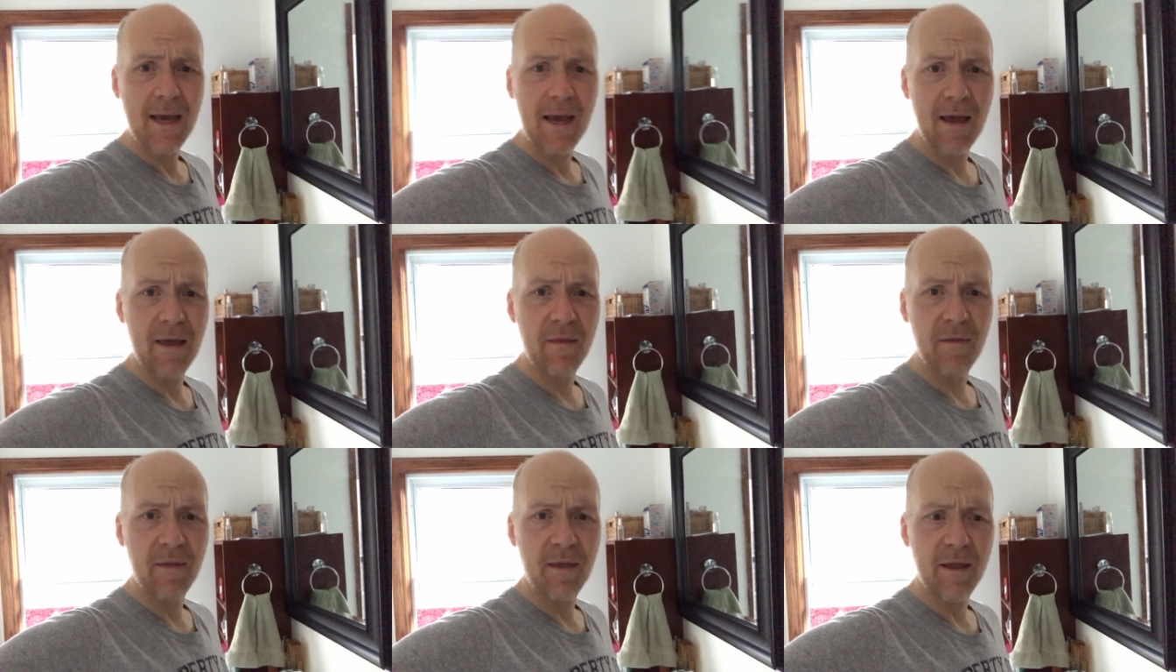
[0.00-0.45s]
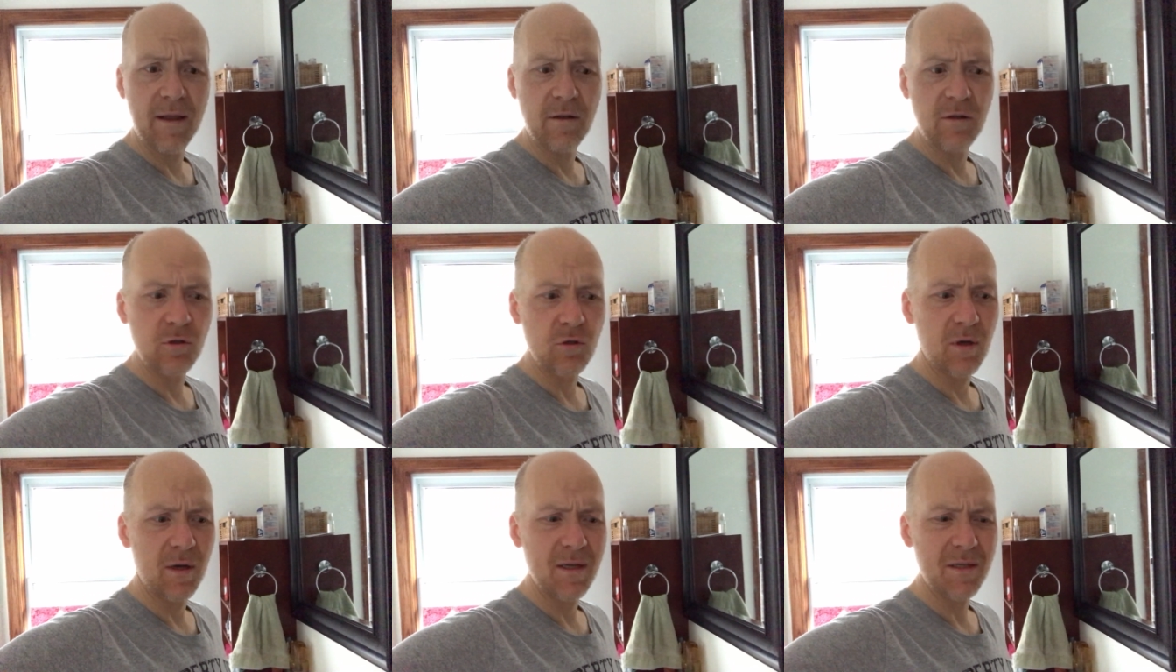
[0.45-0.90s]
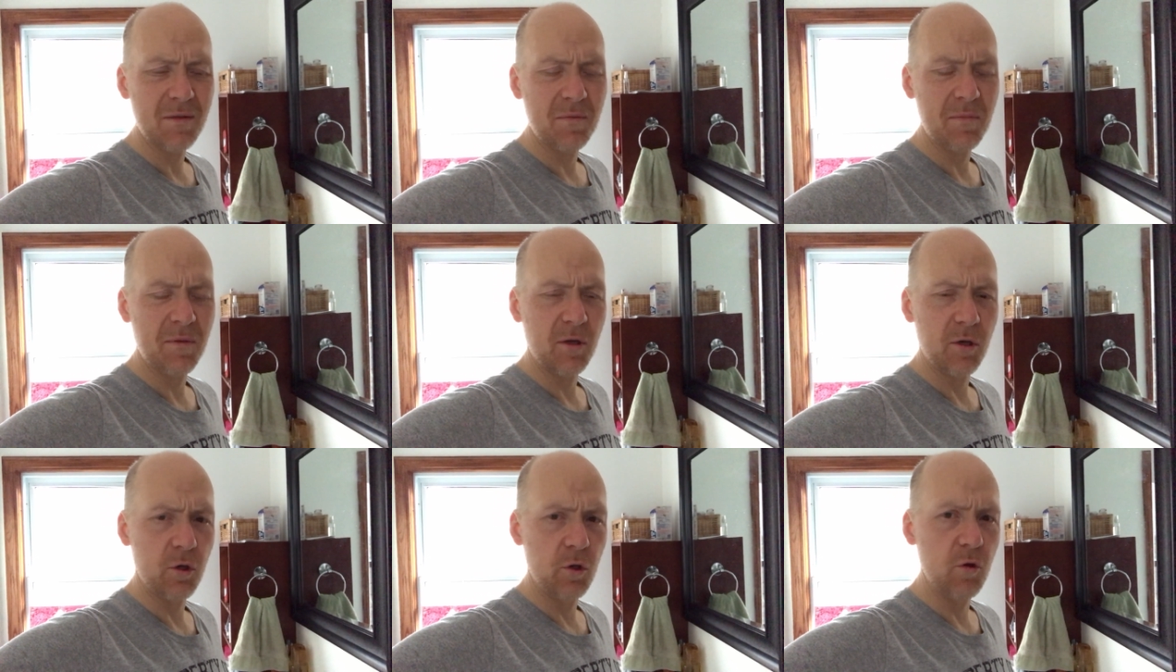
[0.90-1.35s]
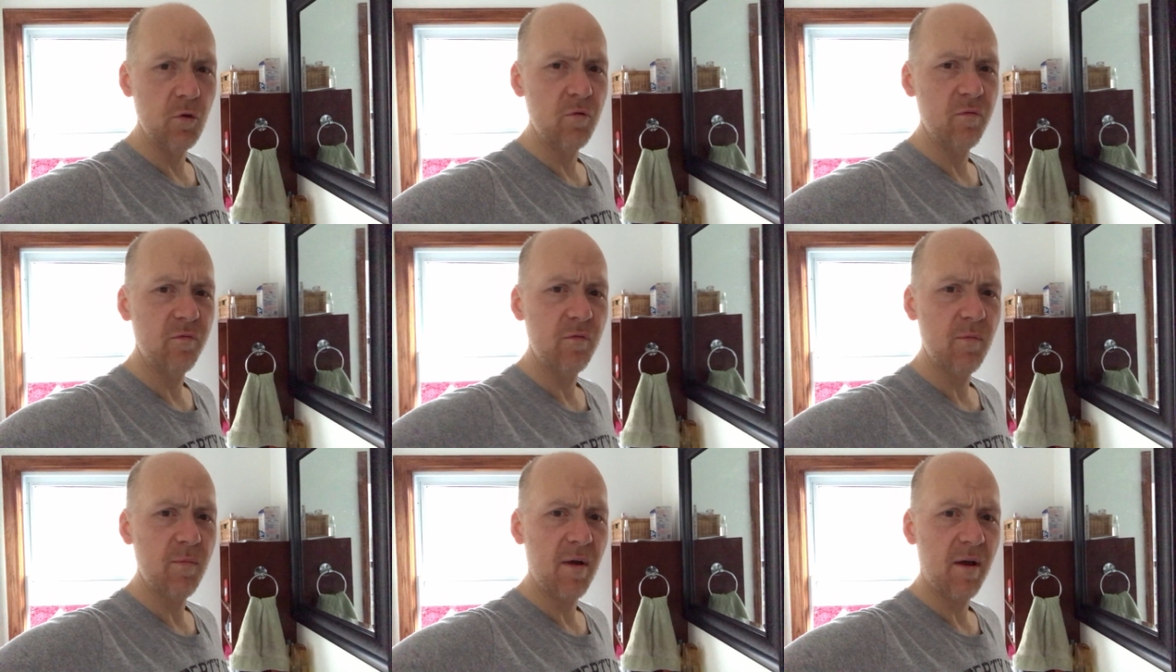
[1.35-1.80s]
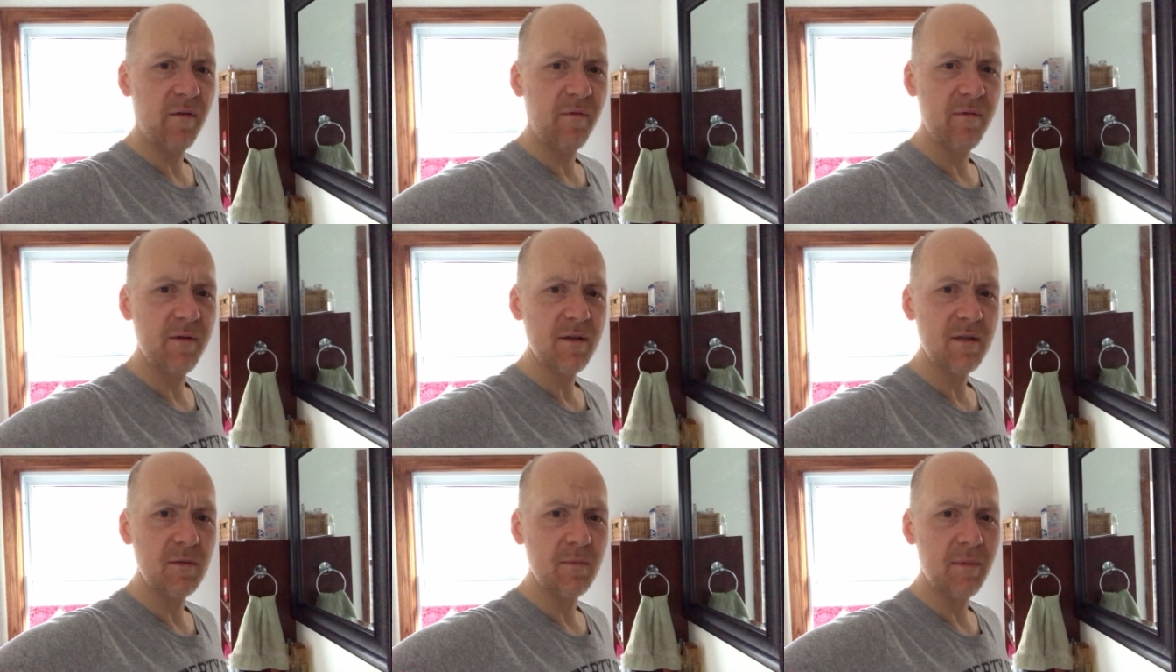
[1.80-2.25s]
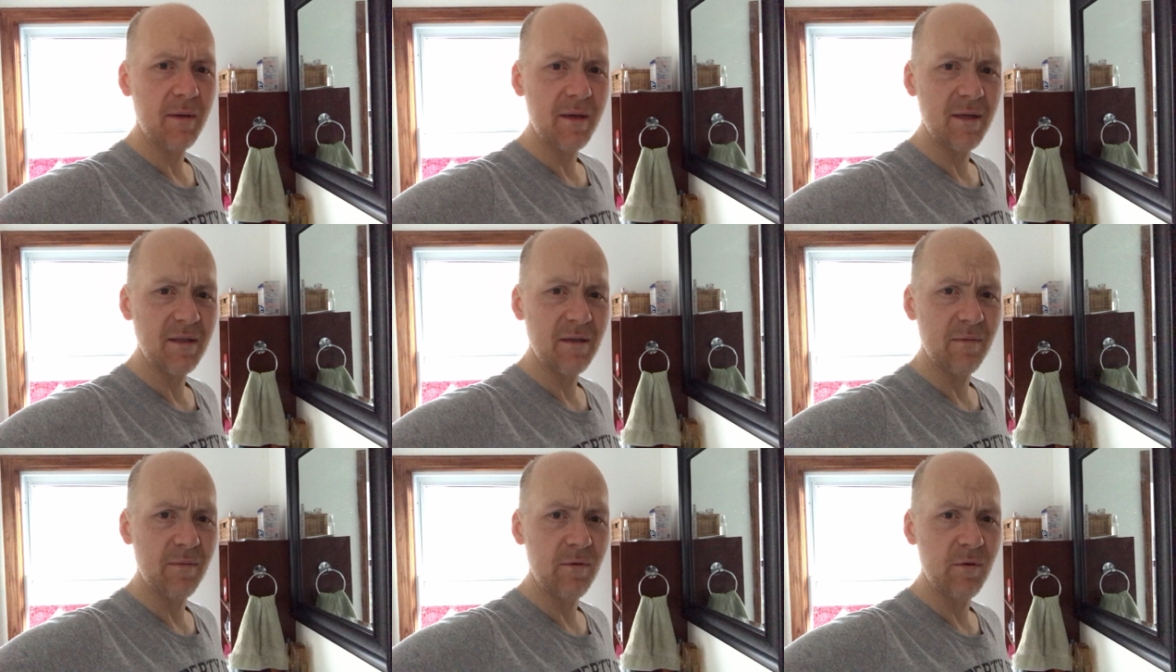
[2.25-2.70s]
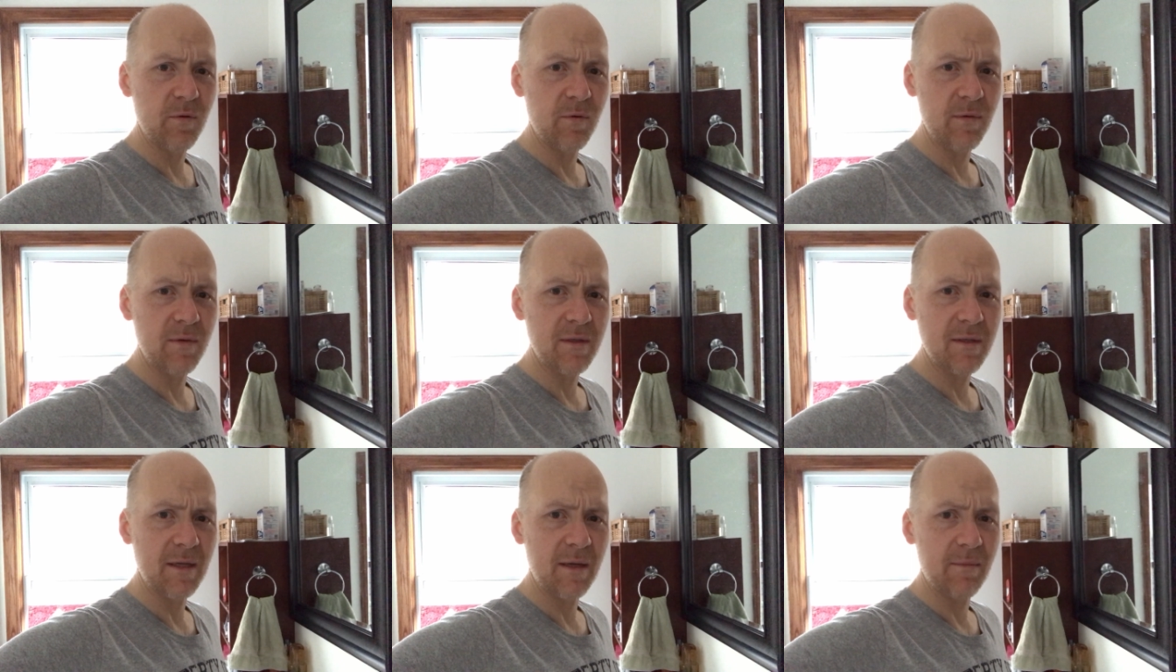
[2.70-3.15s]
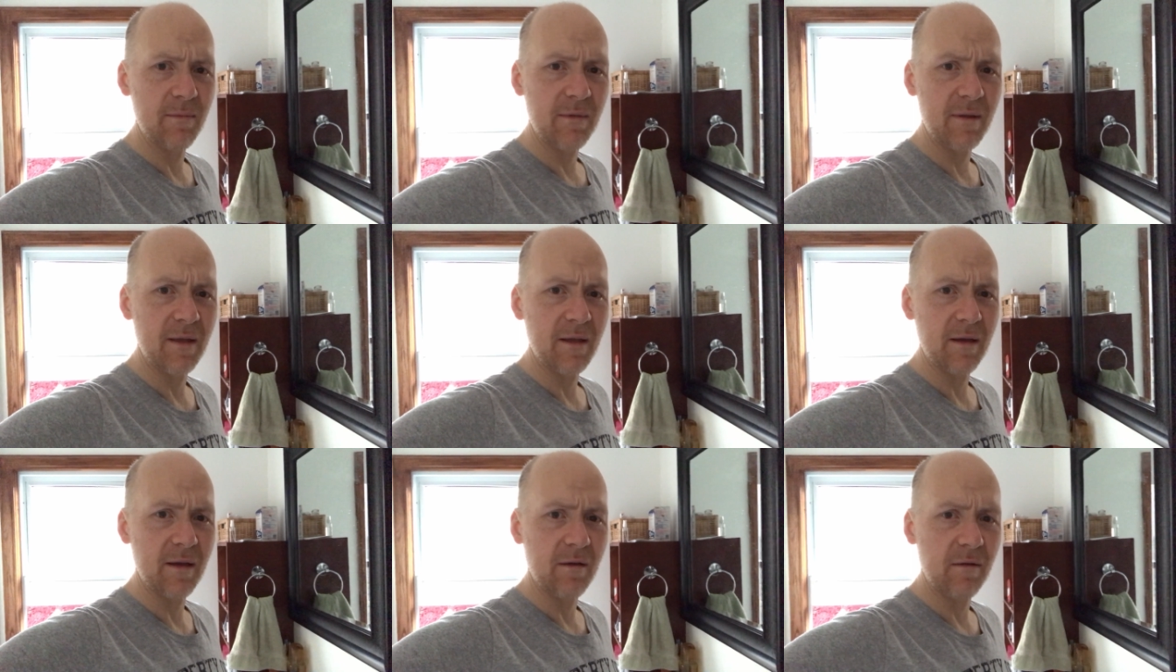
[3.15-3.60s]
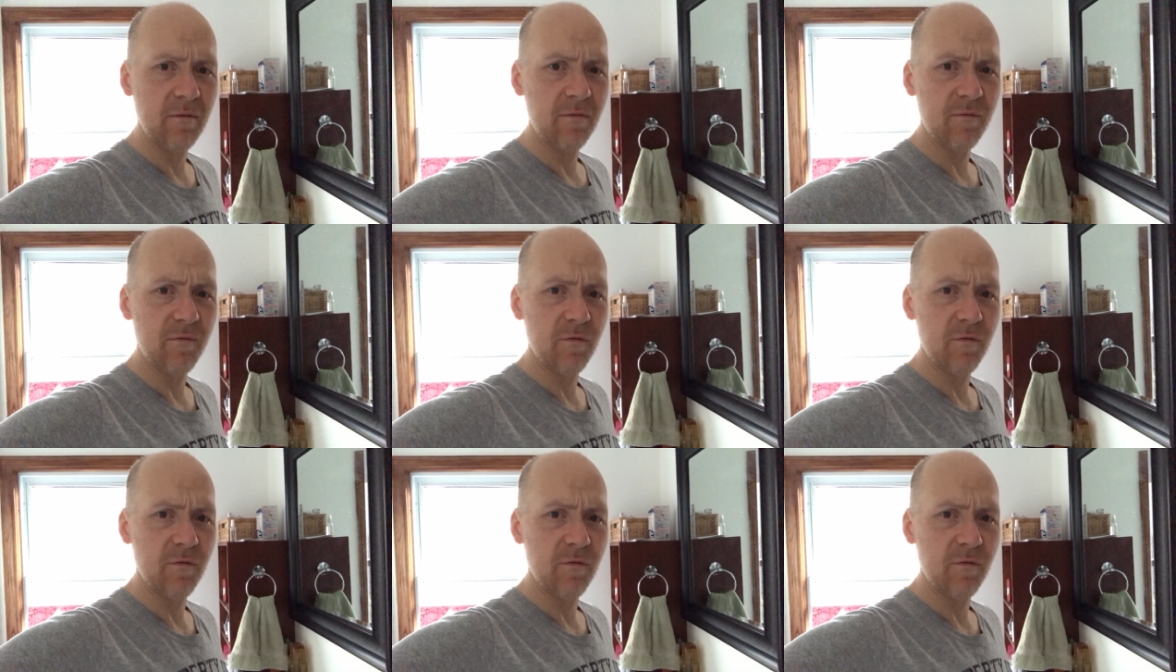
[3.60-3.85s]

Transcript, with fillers: and then try something new for breakfast because I've been doing the same thing